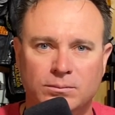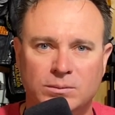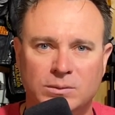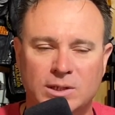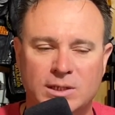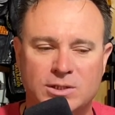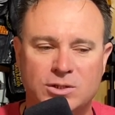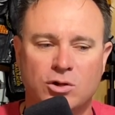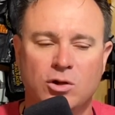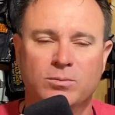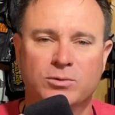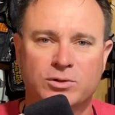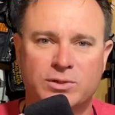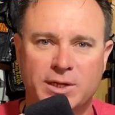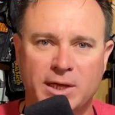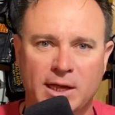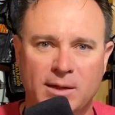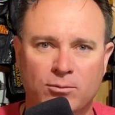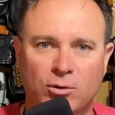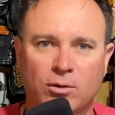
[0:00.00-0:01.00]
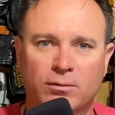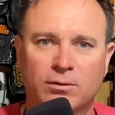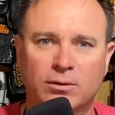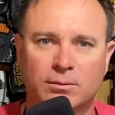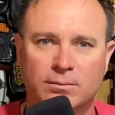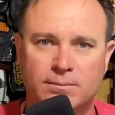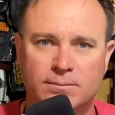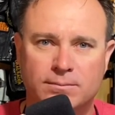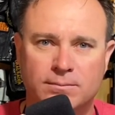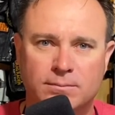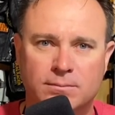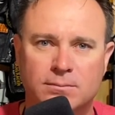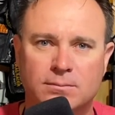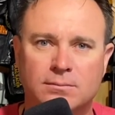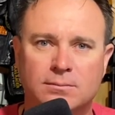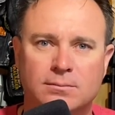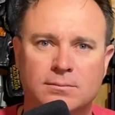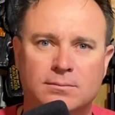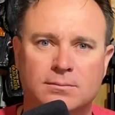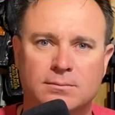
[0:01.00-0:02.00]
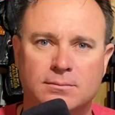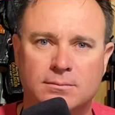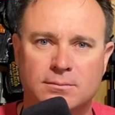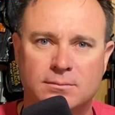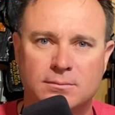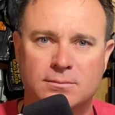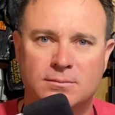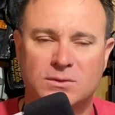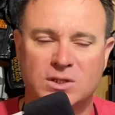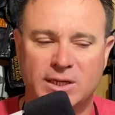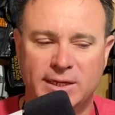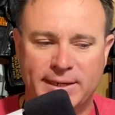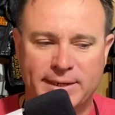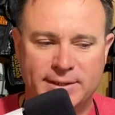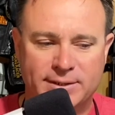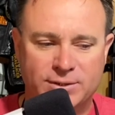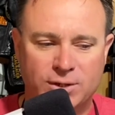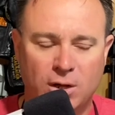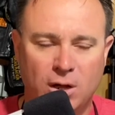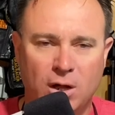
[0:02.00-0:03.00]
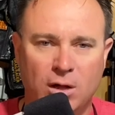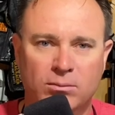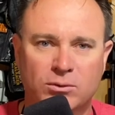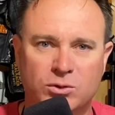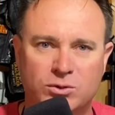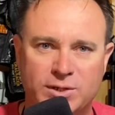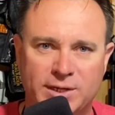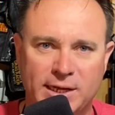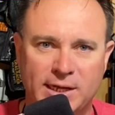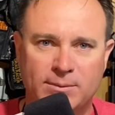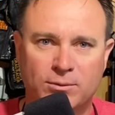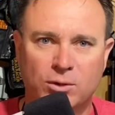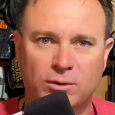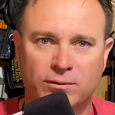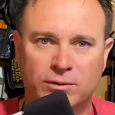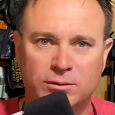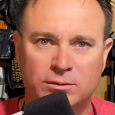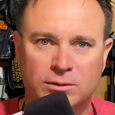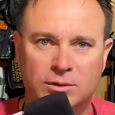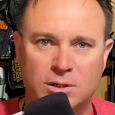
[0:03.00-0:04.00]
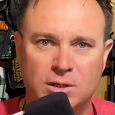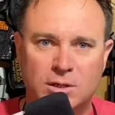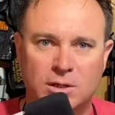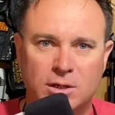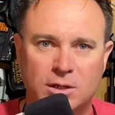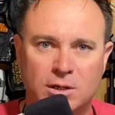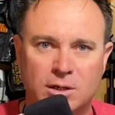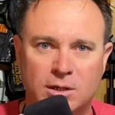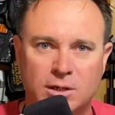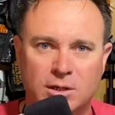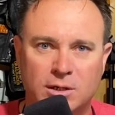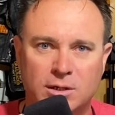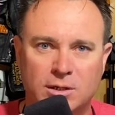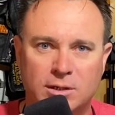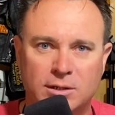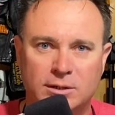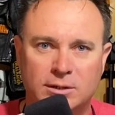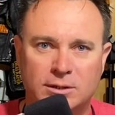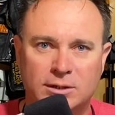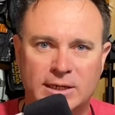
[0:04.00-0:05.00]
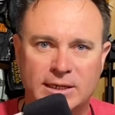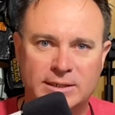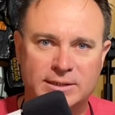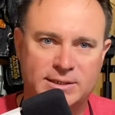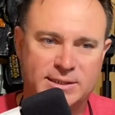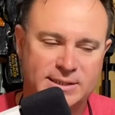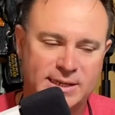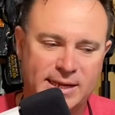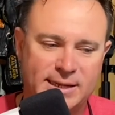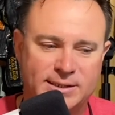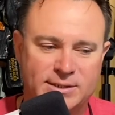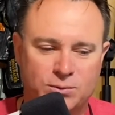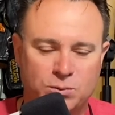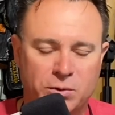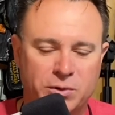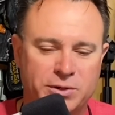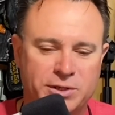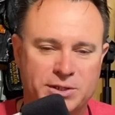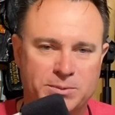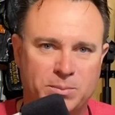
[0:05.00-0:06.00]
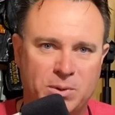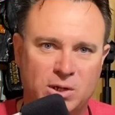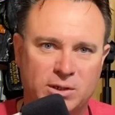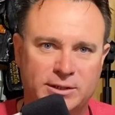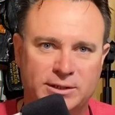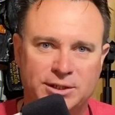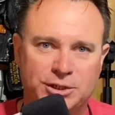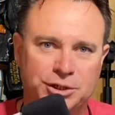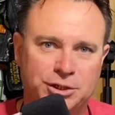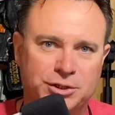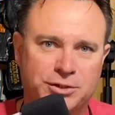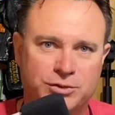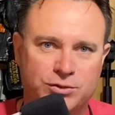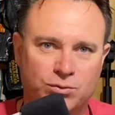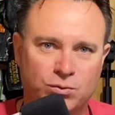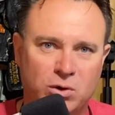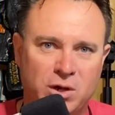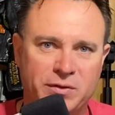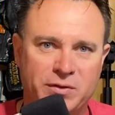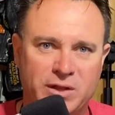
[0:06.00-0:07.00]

it's almost game over. It is almost game over. And states where these politicians run